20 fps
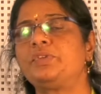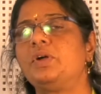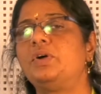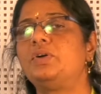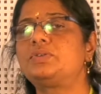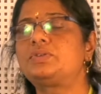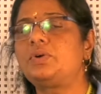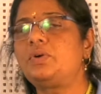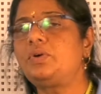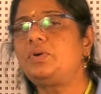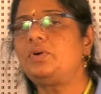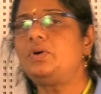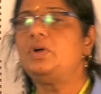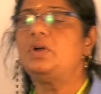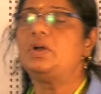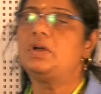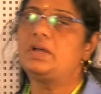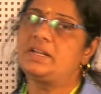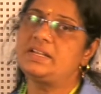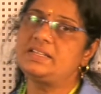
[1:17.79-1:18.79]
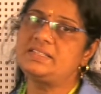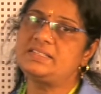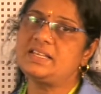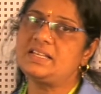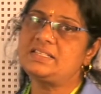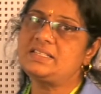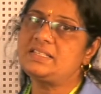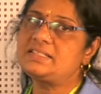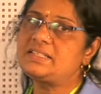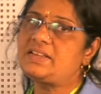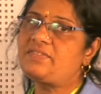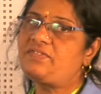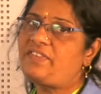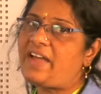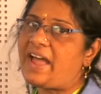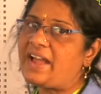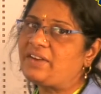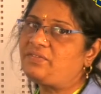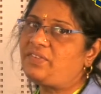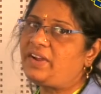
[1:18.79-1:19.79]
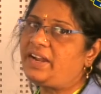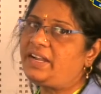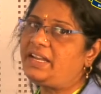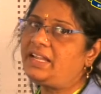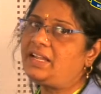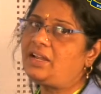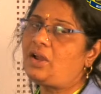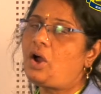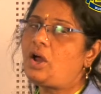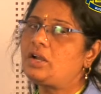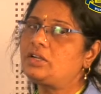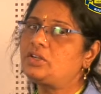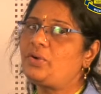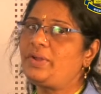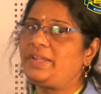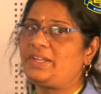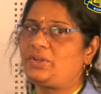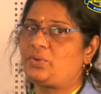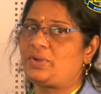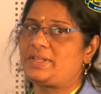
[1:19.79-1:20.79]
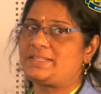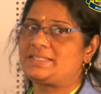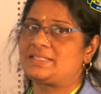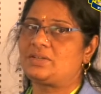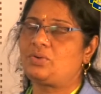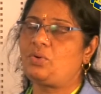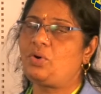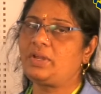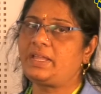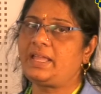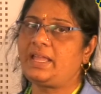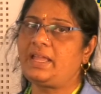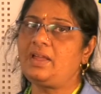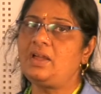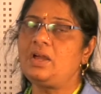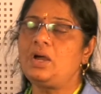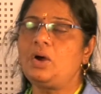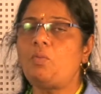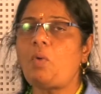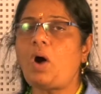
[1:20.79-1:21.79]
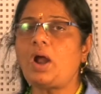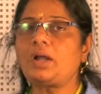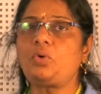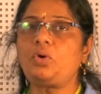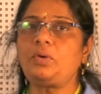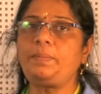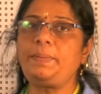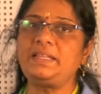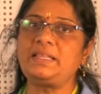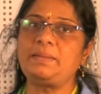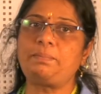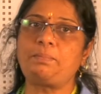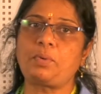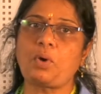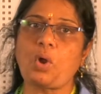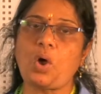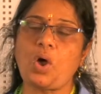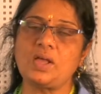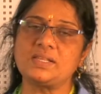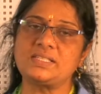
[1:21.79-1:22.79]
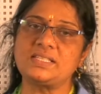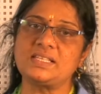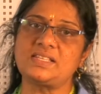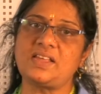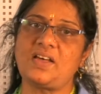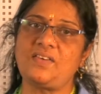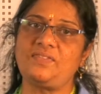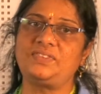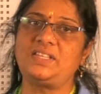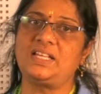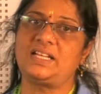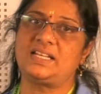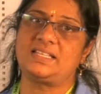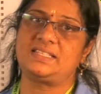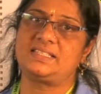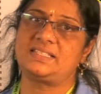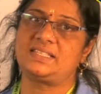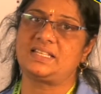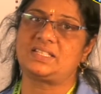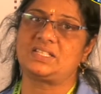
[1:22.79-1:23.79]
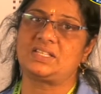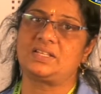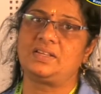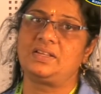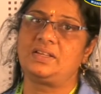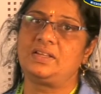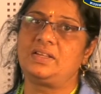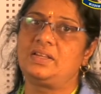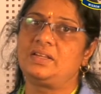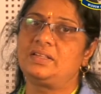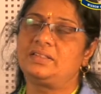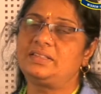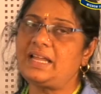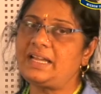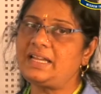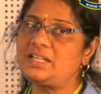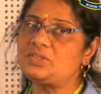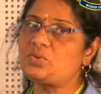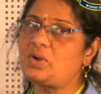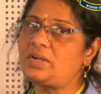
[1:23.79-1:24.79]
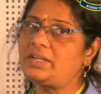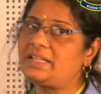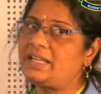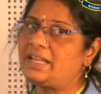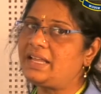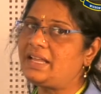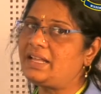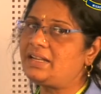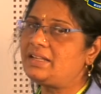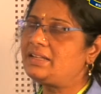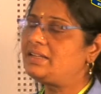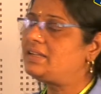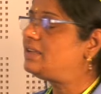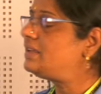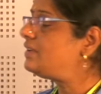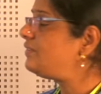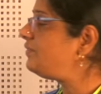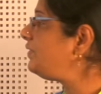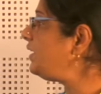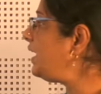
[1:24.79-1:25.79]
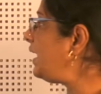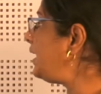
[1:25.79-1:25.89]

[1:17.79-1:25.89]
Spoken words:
So research is a fact finding ongoing quest. Okay, what could be the process of the research? That is what here we